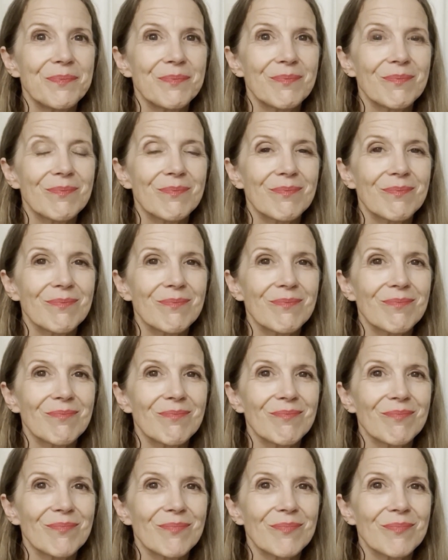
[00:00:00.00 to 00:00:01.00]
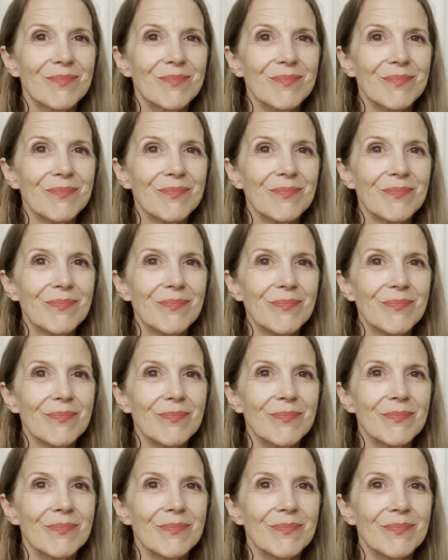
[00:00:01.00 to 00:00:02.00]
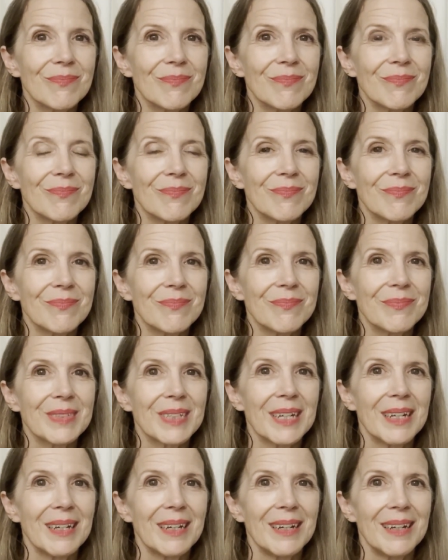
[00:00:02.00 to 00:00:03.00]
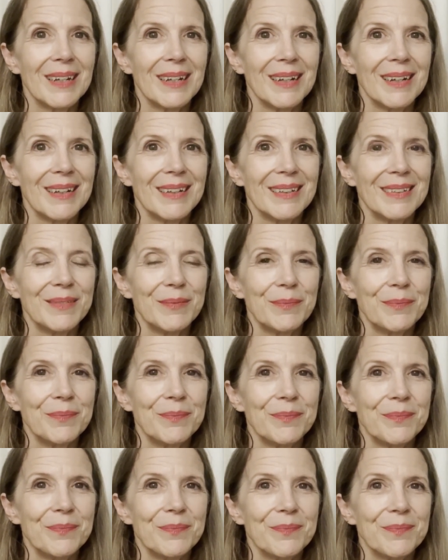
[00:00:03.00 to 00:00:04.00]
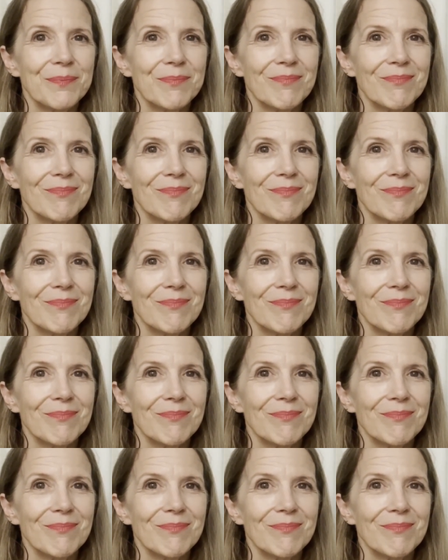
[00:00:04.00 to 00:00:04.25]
Nobody speaks.